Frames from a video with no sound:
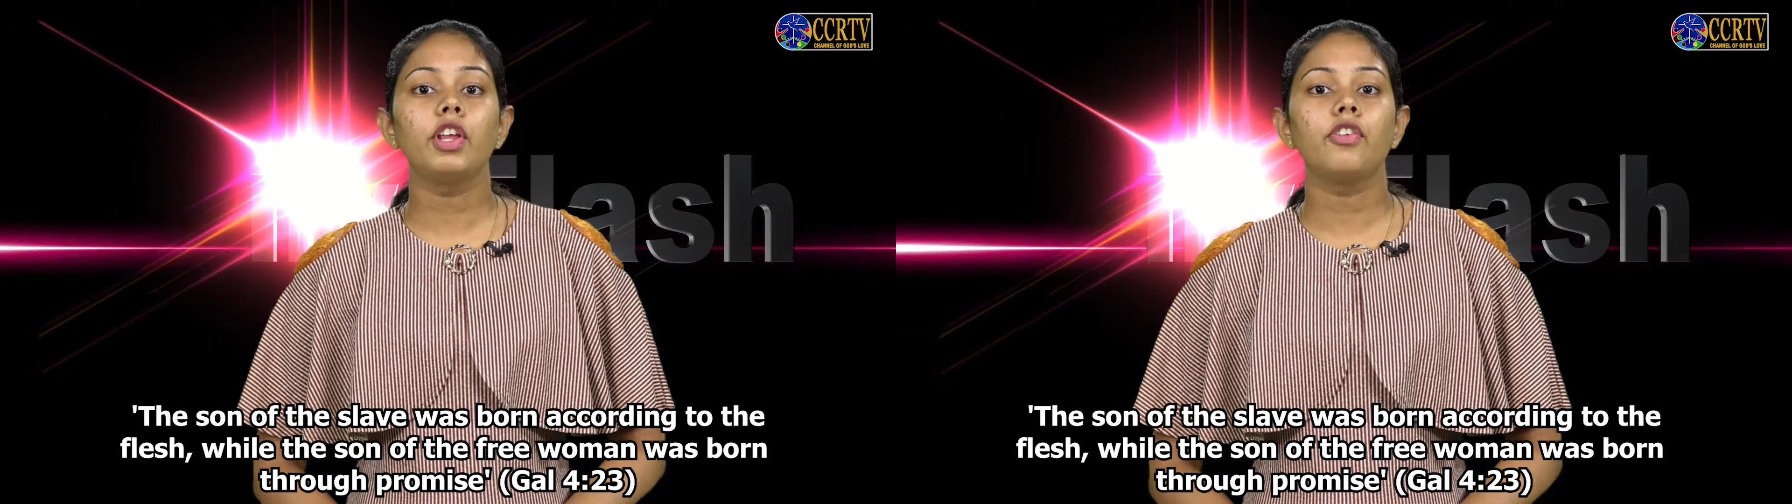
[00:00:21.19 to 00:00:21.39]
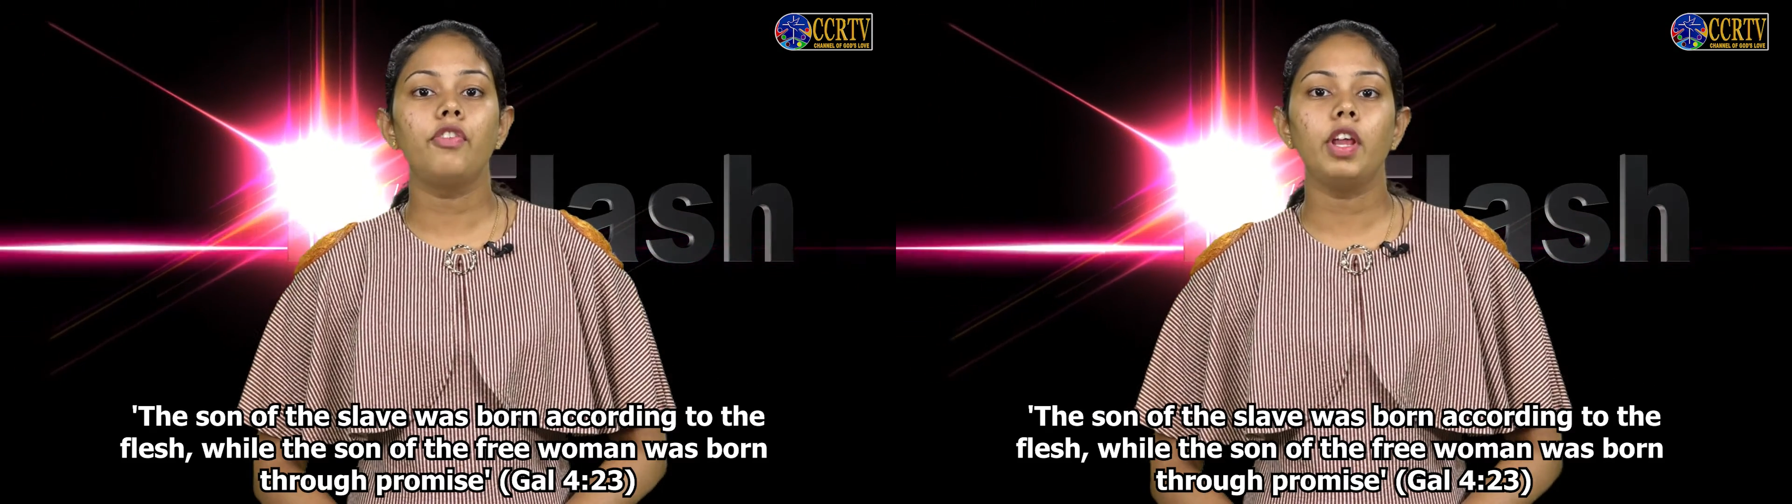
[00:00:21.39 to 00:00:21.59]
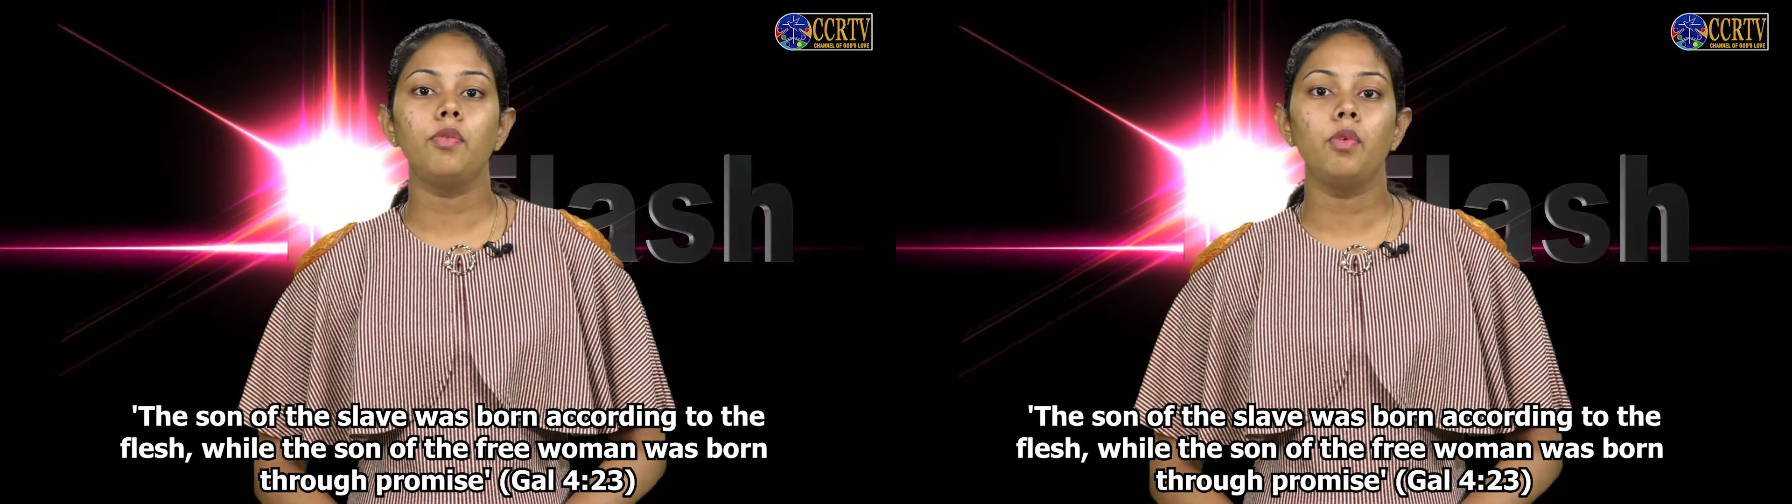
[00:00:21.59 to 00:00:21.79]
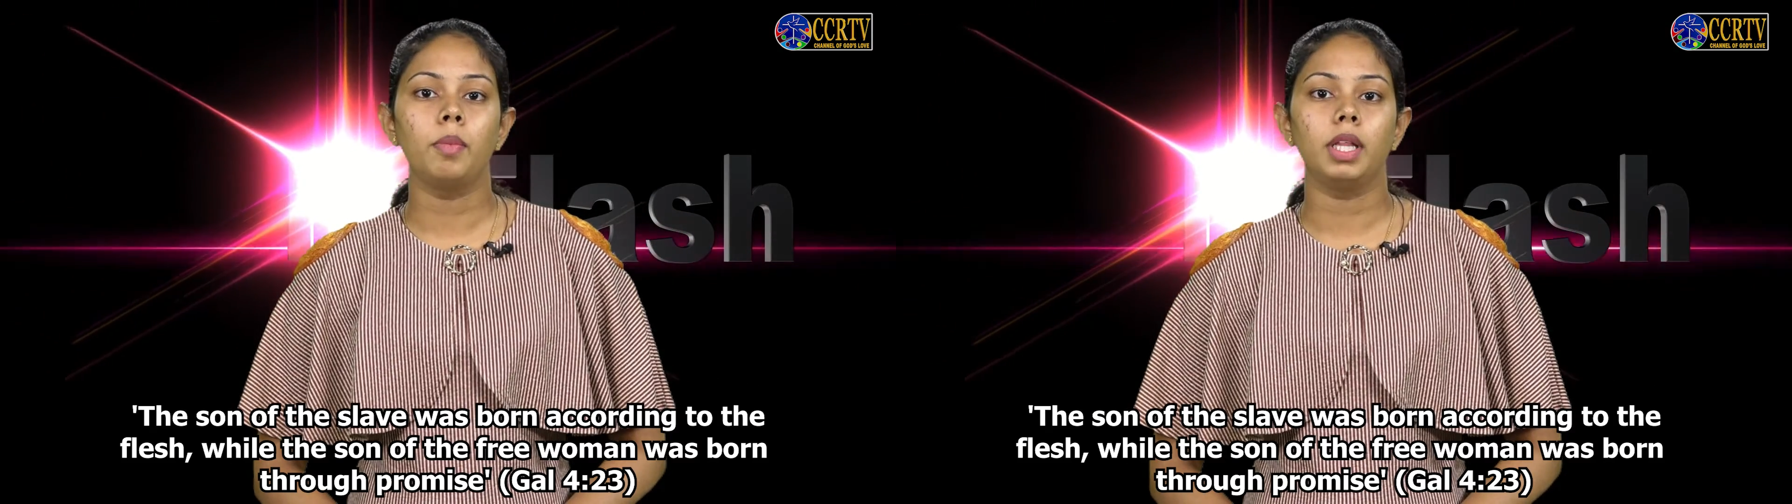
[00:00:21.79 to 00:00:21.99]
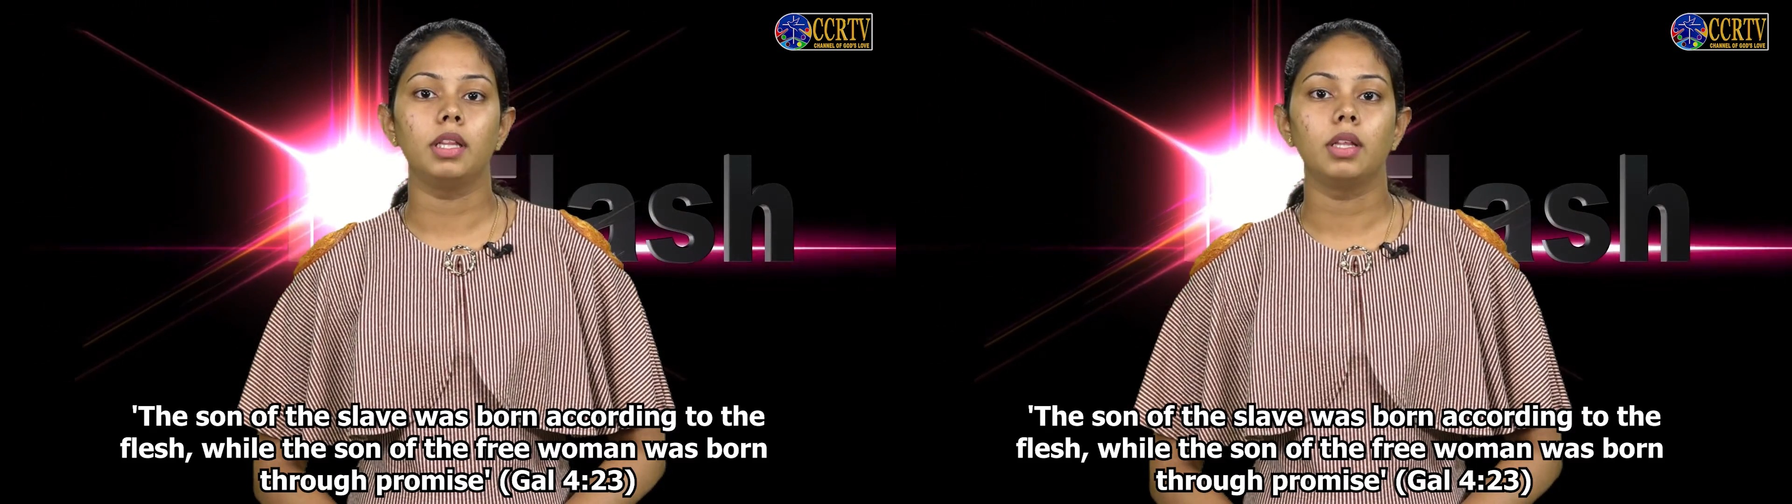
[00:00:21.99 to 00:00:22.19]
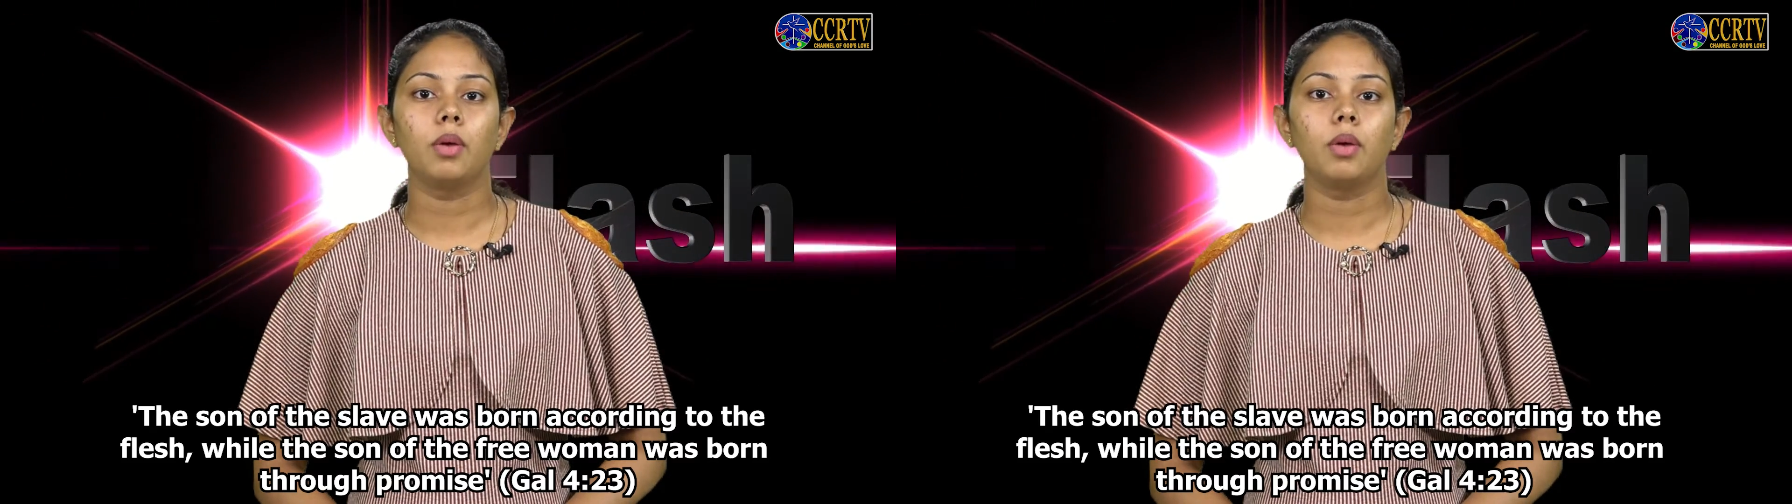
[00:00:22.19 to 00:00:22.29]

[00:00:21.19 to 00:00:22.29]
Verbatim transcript: the free woman